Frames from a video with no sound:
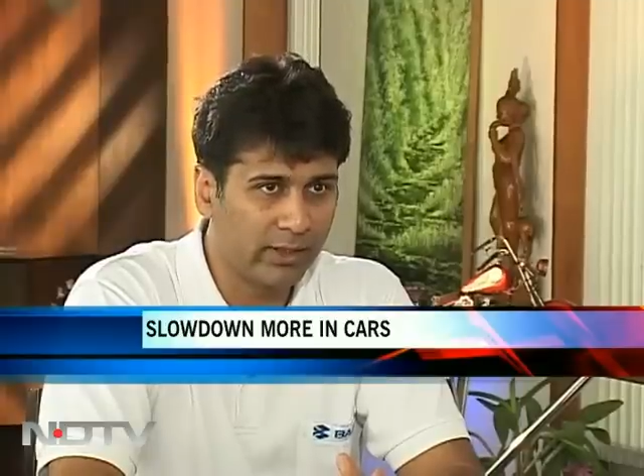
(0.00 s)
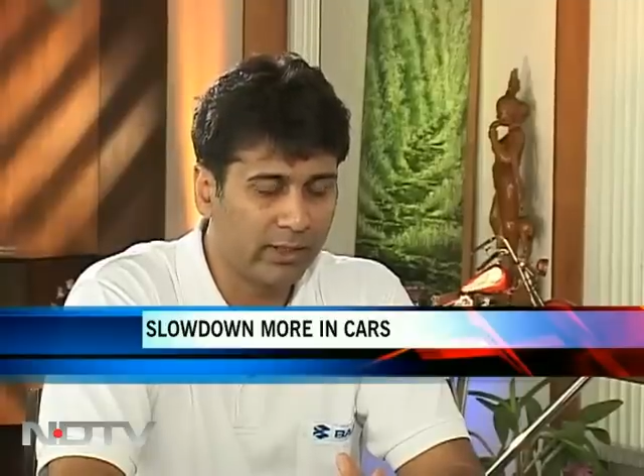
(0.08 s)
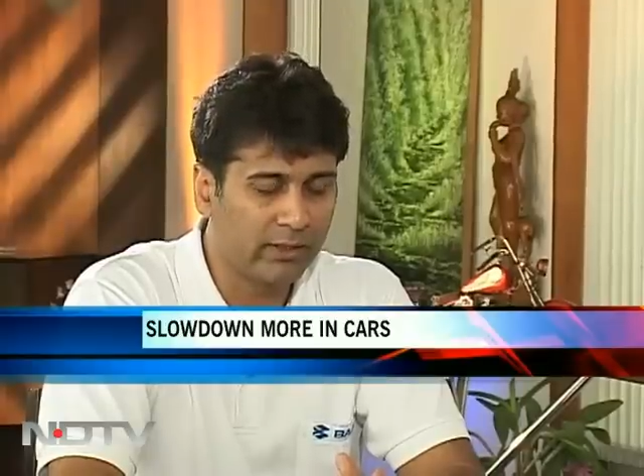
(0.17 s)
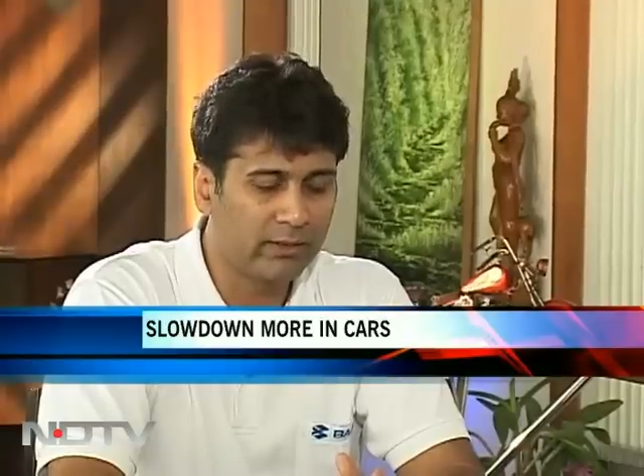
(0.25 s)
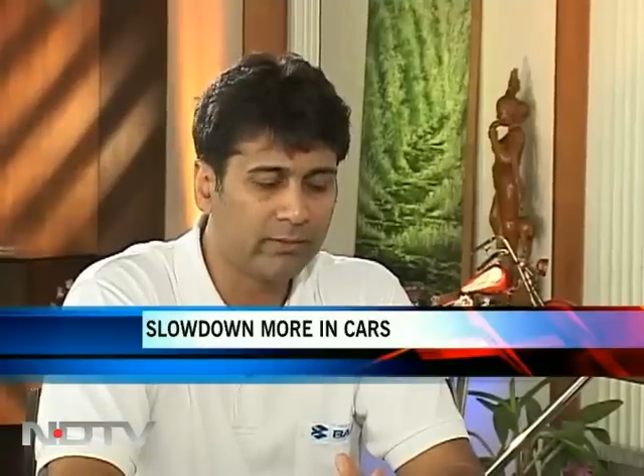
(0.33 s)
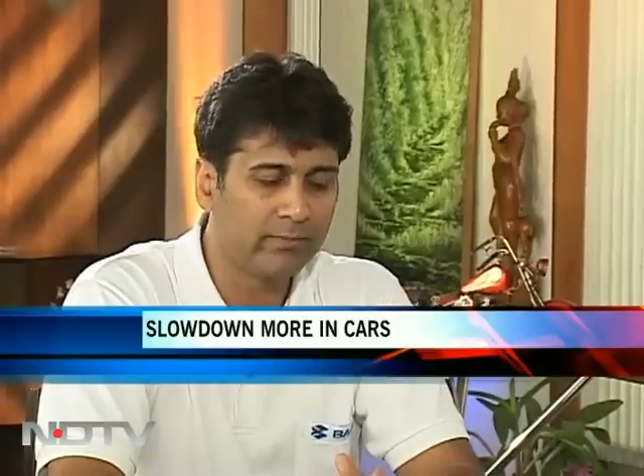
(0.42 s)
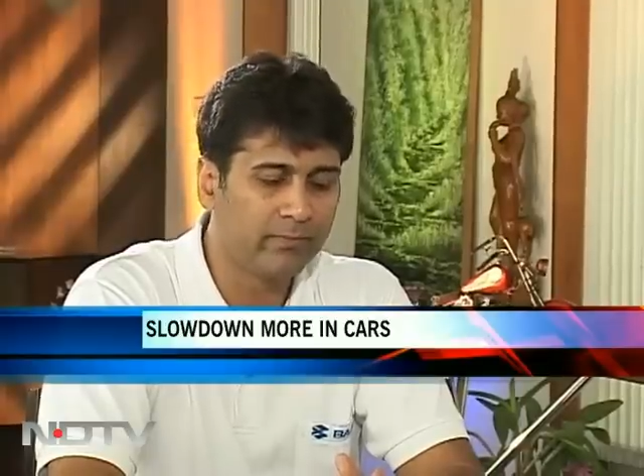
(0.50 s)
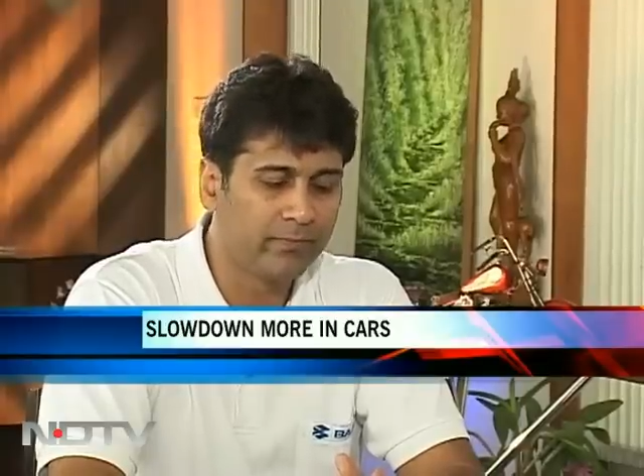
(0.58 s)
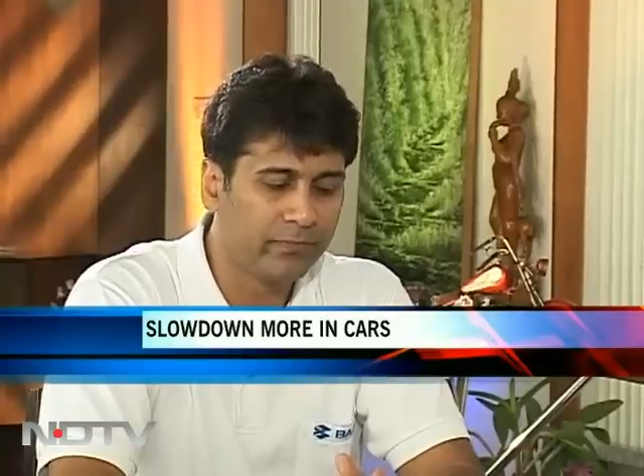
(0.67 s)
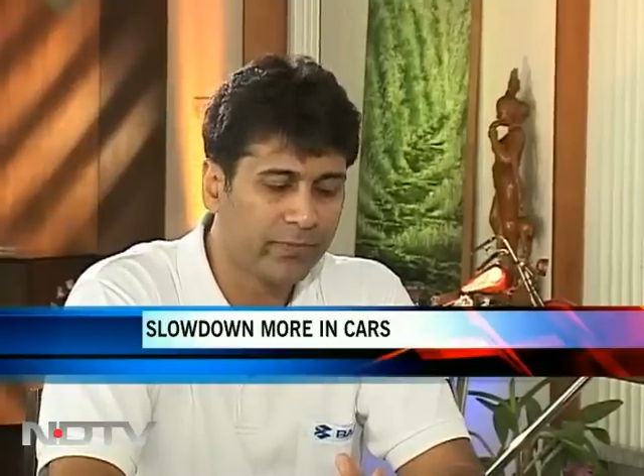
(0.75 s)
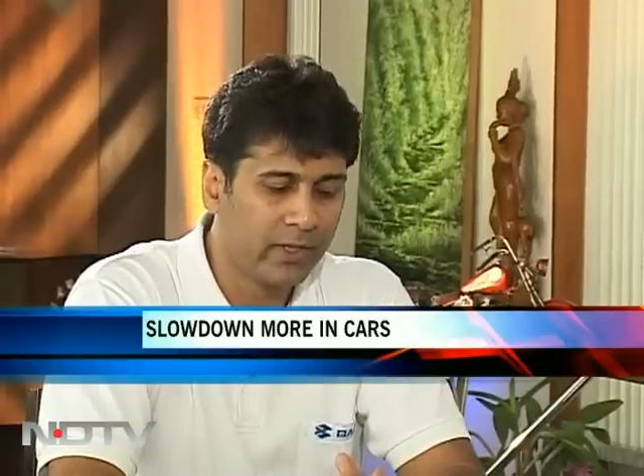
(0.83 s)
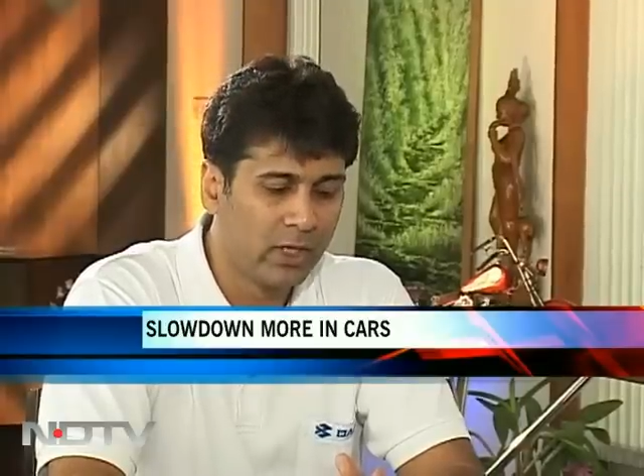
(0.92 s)
gain.
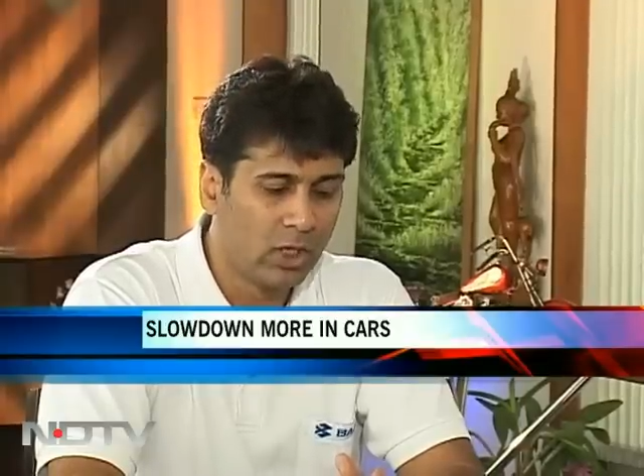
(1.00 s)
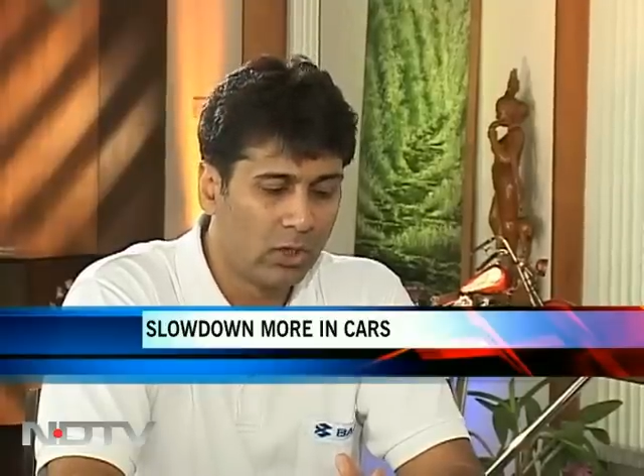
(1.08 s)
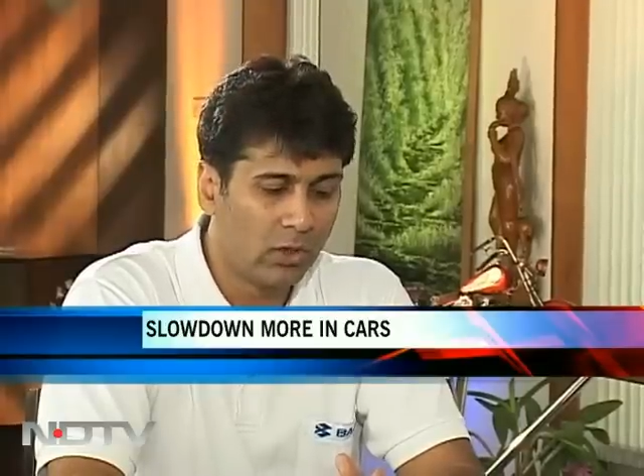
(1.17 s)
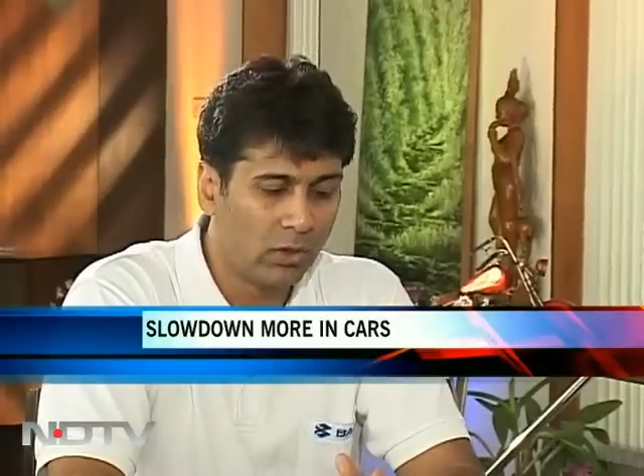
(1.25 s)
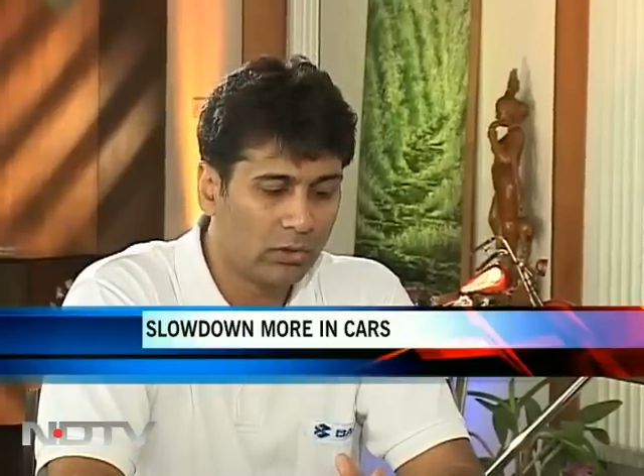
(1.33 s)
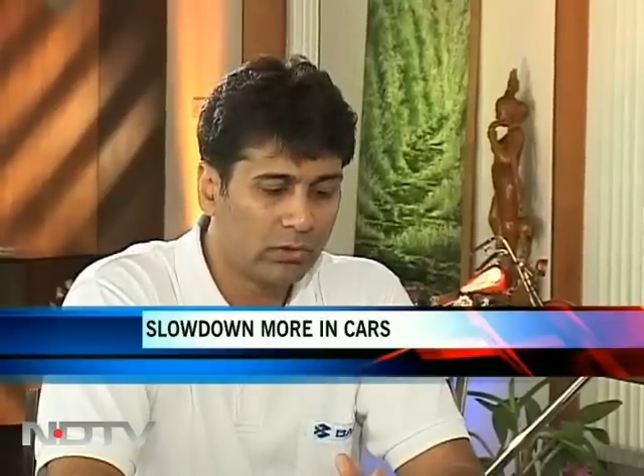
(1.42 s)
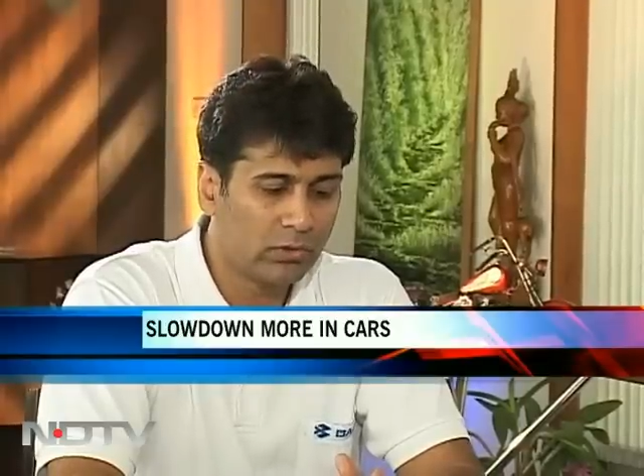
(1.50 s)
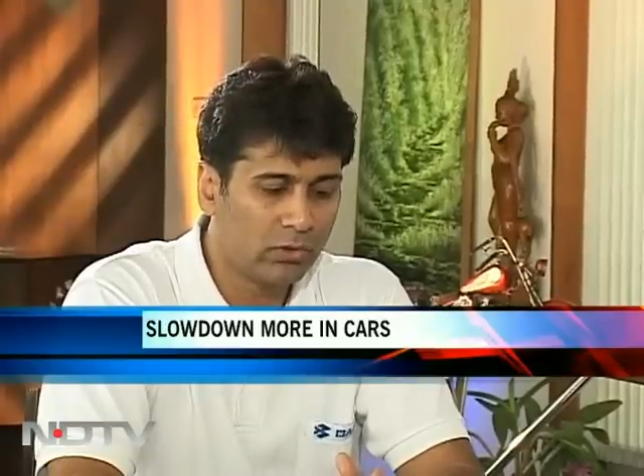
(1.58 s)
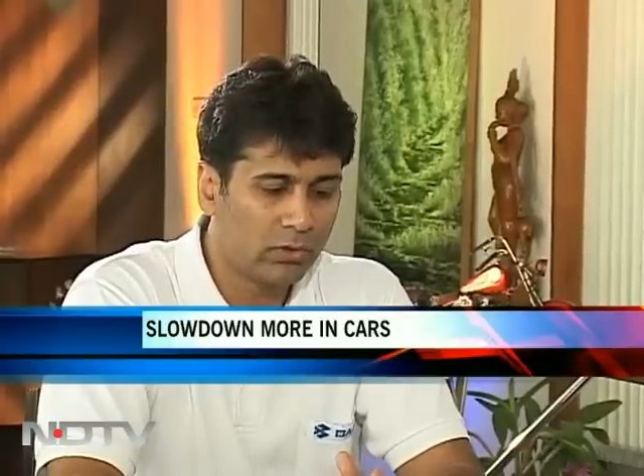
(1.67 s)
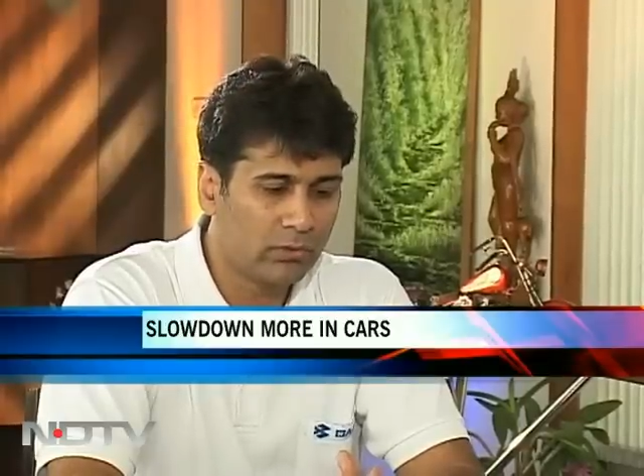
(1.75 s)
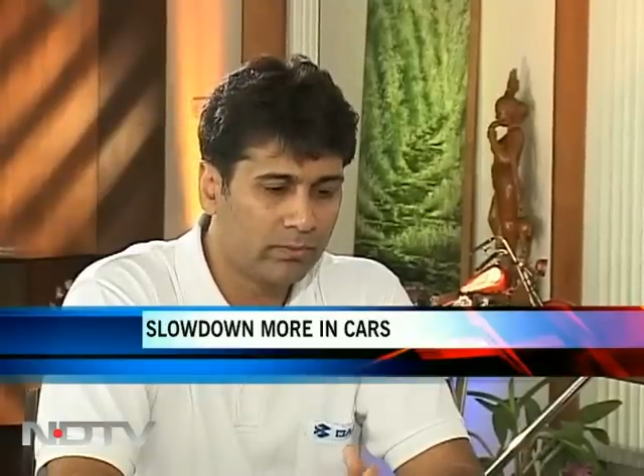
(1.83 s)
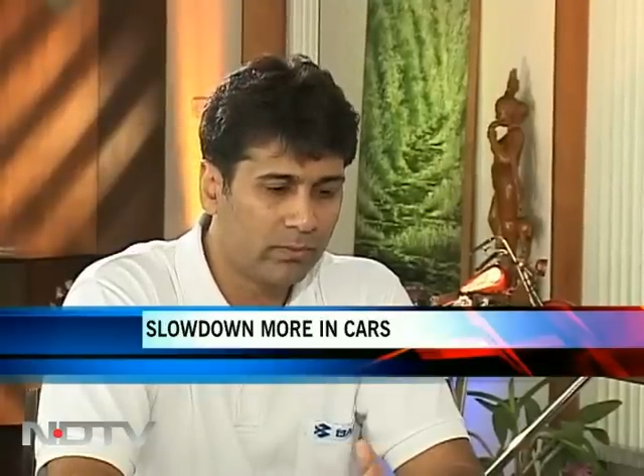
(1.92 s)

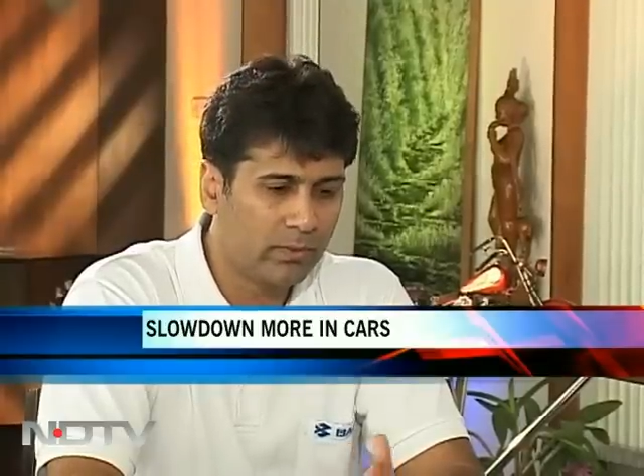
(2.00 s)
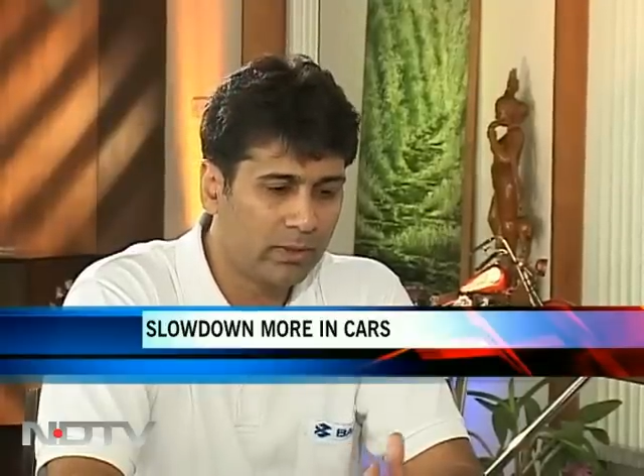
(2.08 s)
Also,